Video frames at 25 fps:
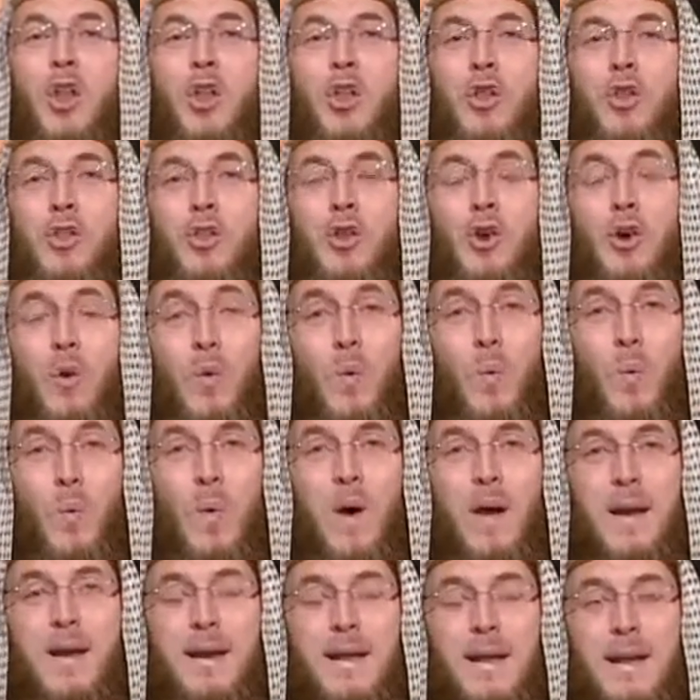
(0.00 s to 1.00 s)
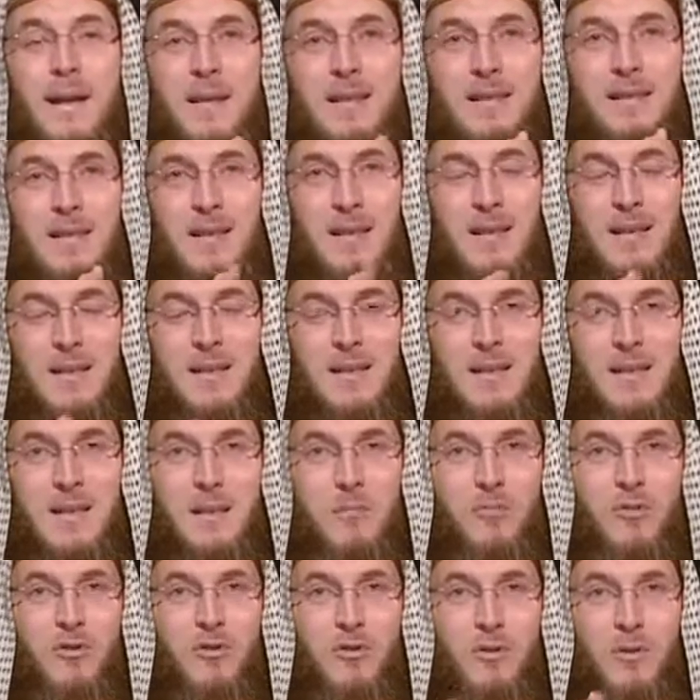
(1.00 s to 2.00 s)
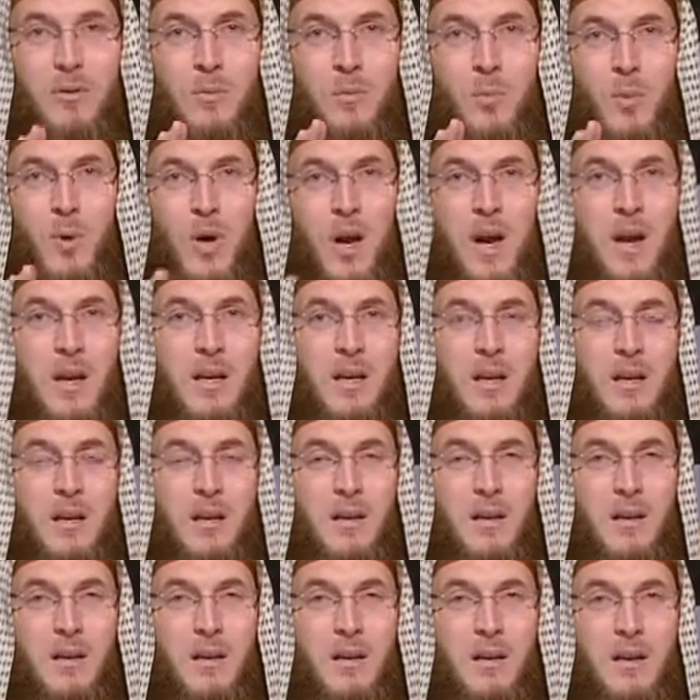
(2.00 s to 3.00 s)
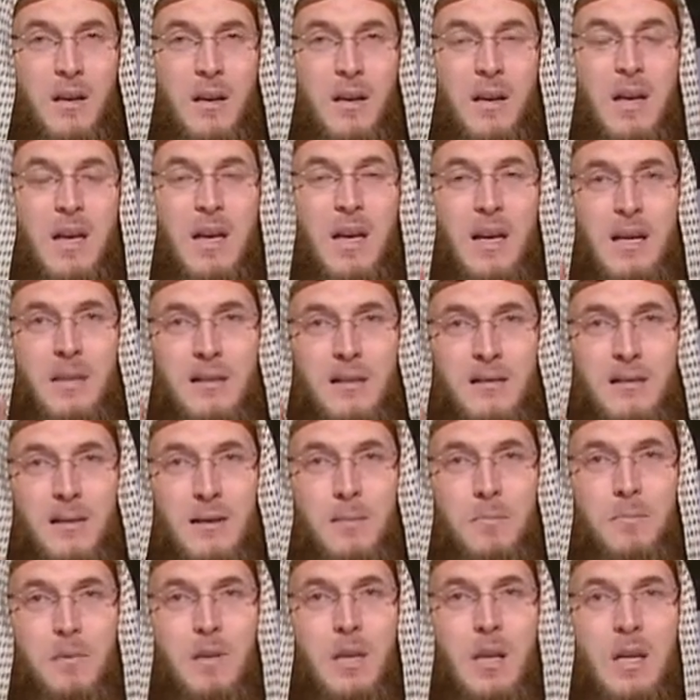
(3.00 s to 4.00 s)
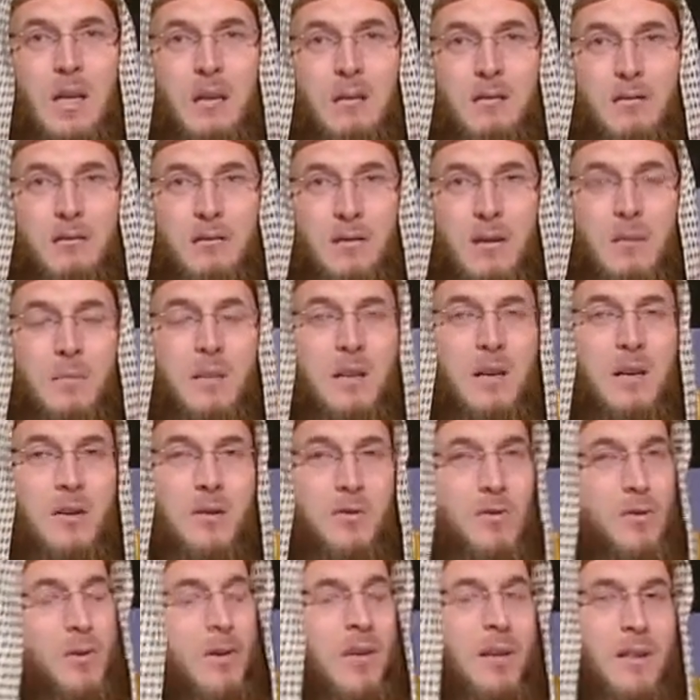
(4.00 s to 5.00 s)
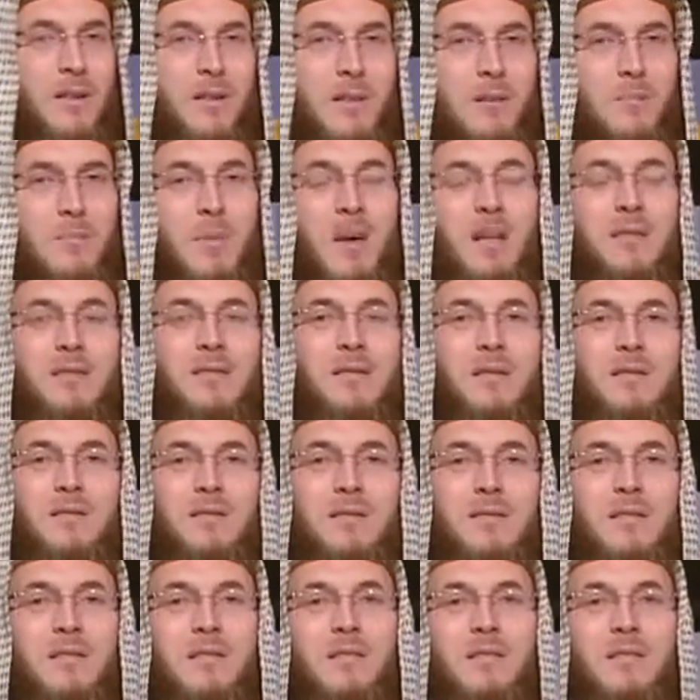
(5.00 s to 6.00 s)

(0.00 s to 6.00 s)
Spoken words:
No one is exempt from praying except women during the menses.